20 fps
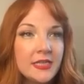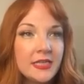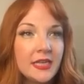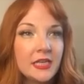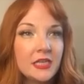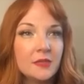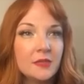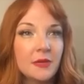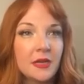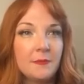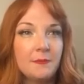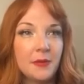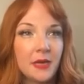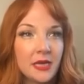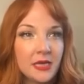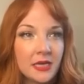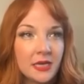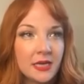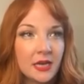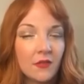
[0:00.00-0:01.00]
to get into my
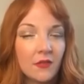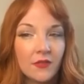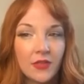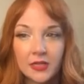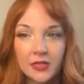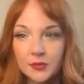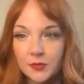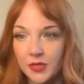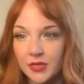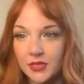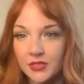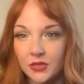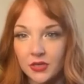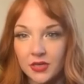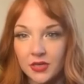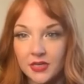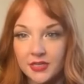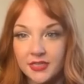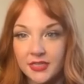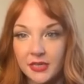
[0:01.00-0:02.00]
bank account, that's when I
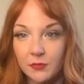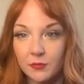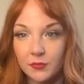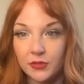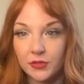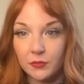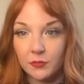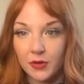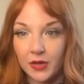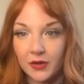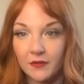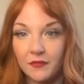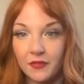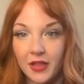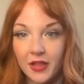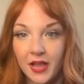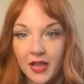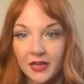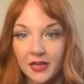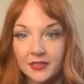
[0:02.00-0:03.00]
started to see the red
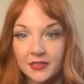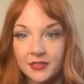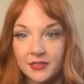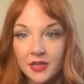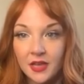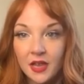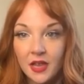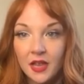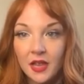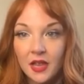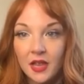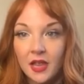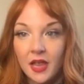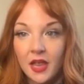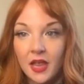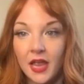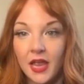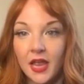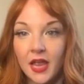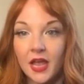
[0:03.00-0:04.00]
flags.
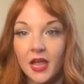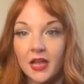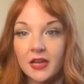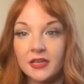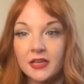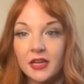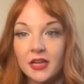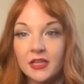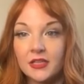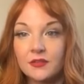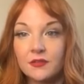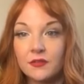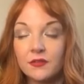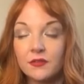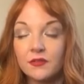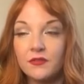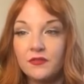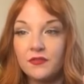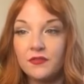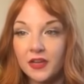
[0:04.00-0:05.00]
And it's
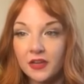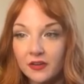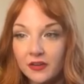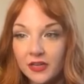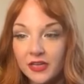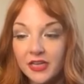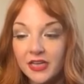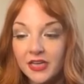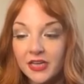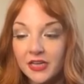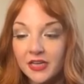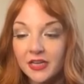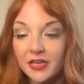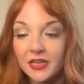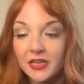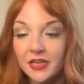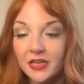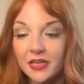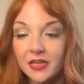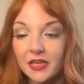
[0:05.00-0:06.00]
very
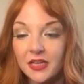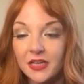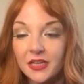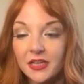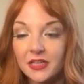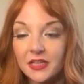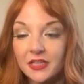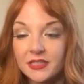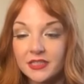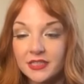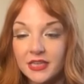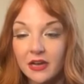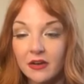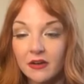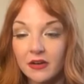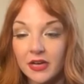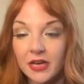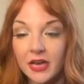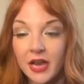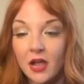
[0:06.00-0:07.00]

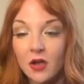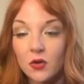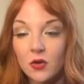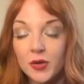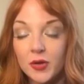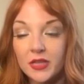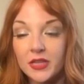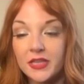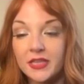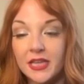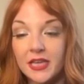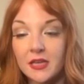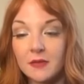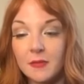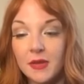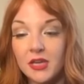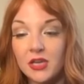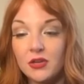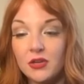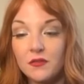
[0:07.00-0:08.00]
scary how quickly they can
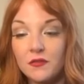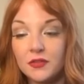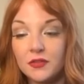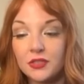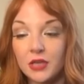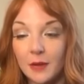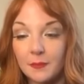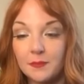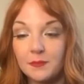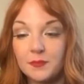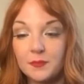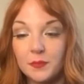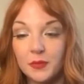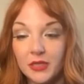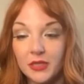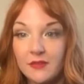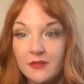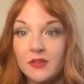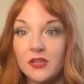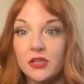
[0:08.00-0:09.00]
make you stop
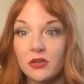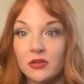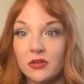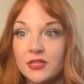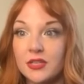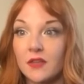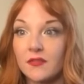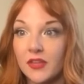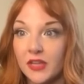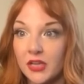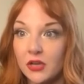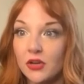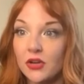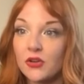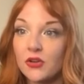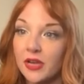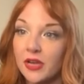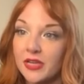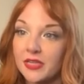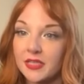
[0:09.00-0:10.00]
believing yourself, like you're
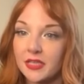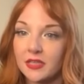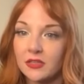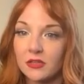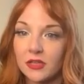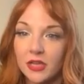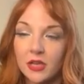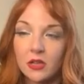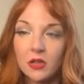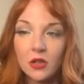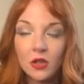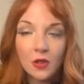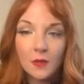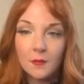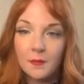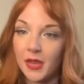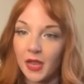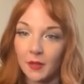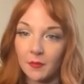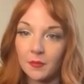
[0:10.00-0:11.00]
crazy. They're like,
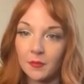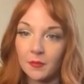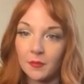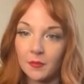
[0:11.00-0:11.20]
ma'am,